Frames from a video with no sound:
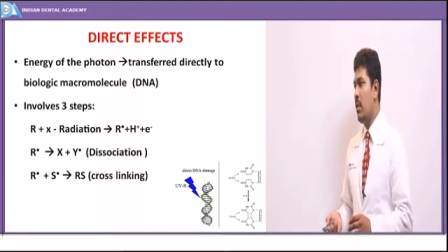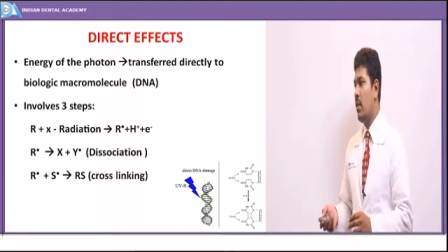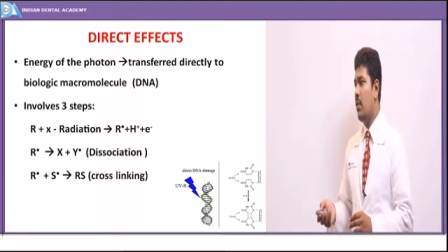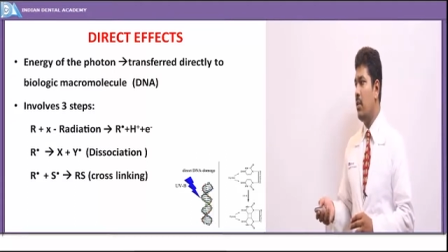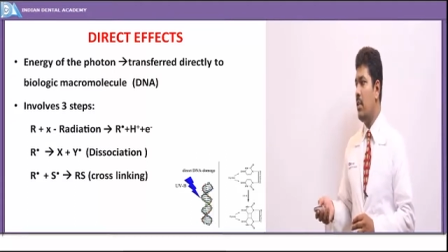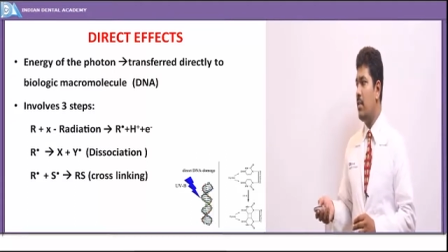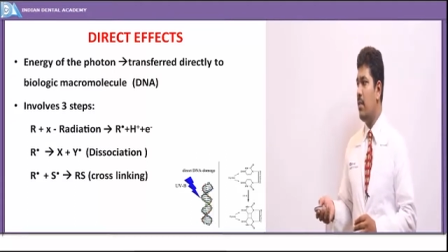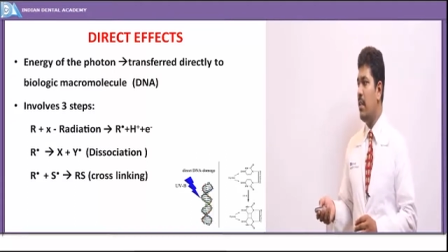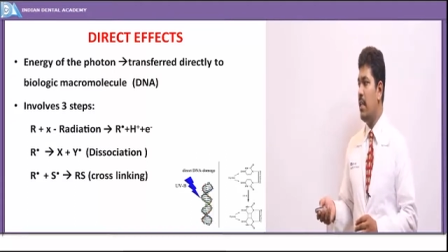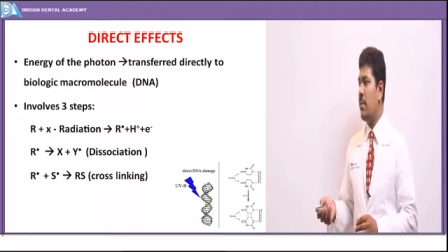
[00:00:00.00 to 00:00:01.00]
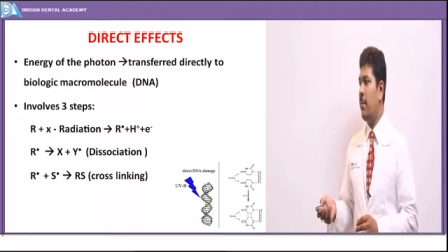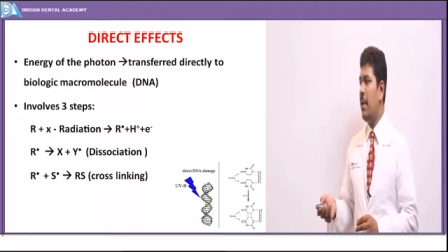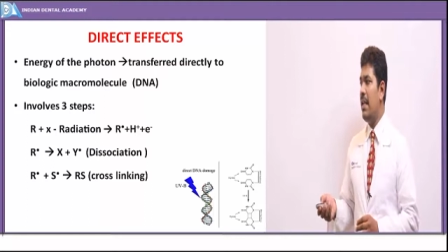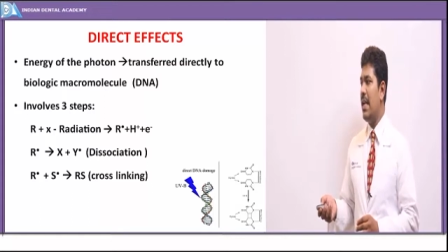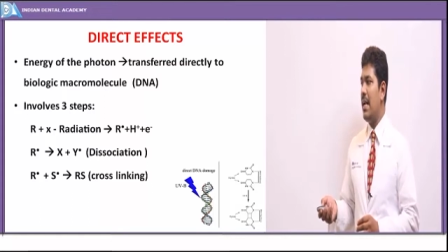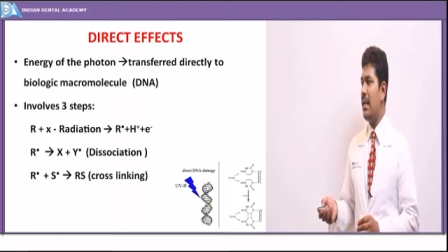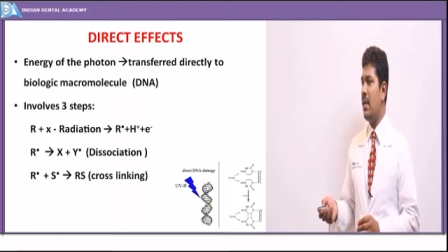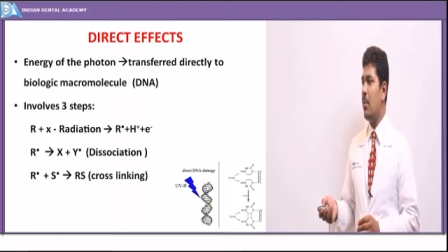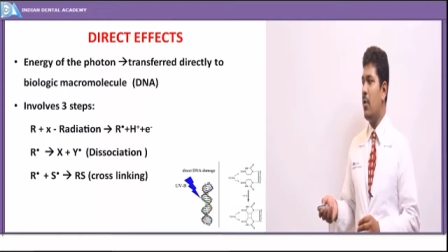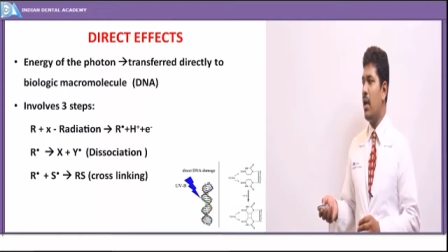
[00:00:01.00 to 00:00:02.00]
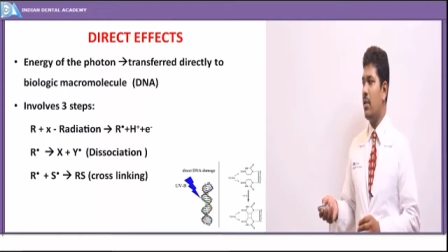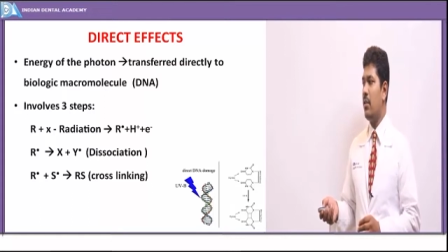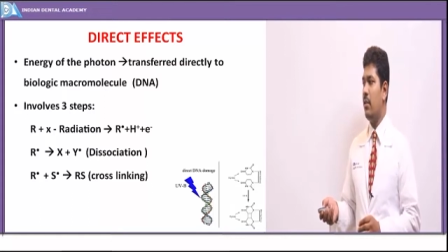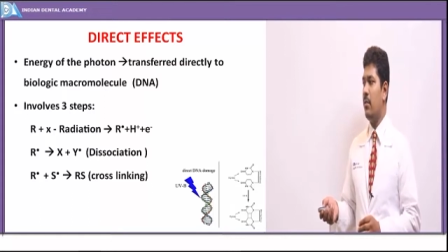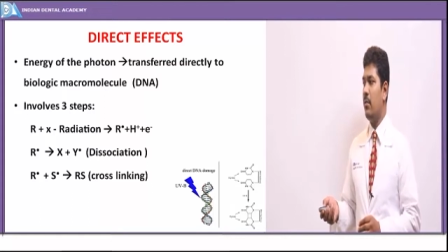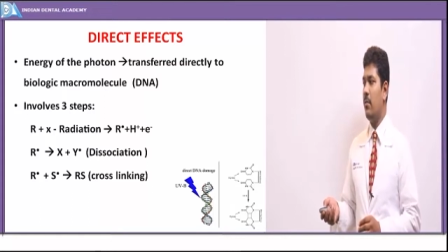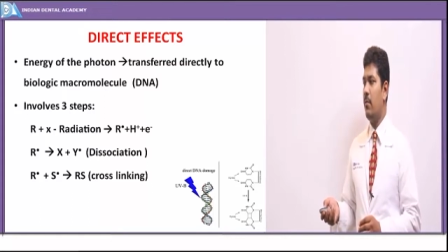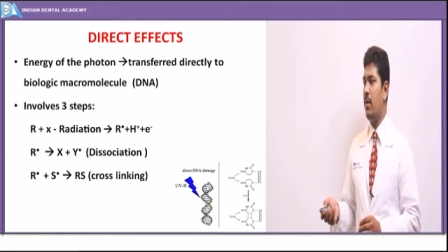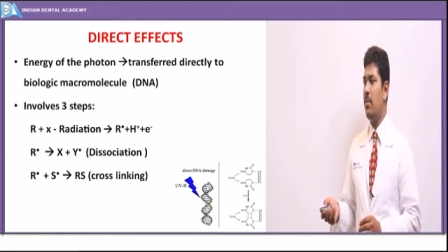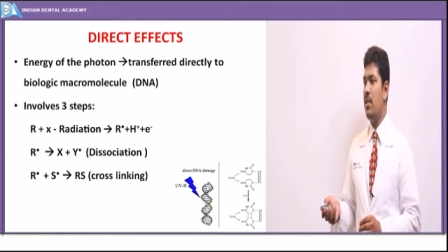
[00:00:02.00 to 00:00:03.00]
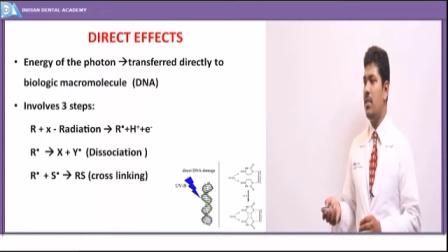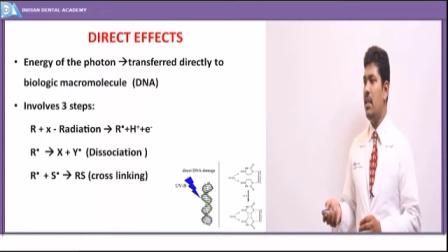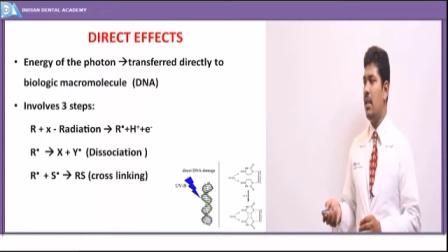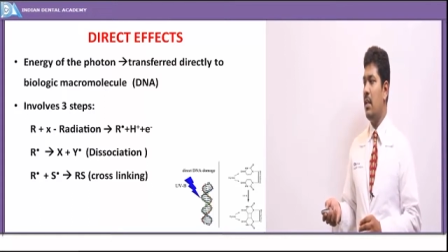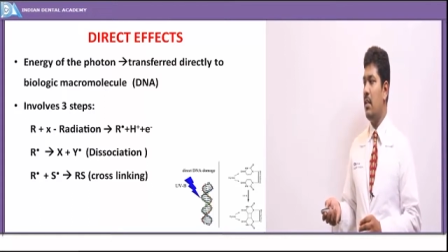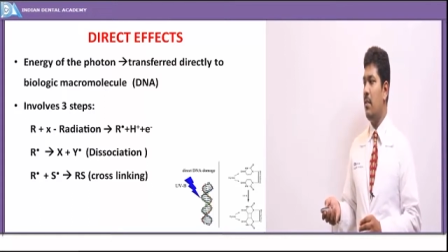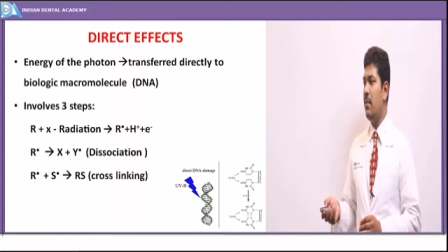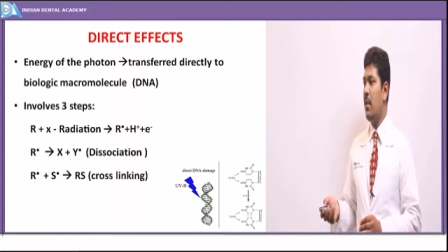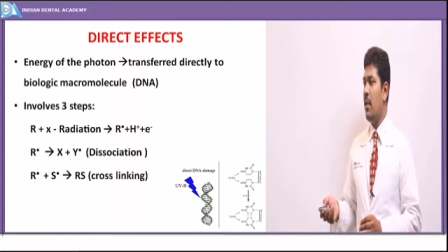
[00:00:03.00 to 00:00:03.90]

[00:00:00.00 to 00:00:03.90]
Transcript: Now this there's free radical production from this DNA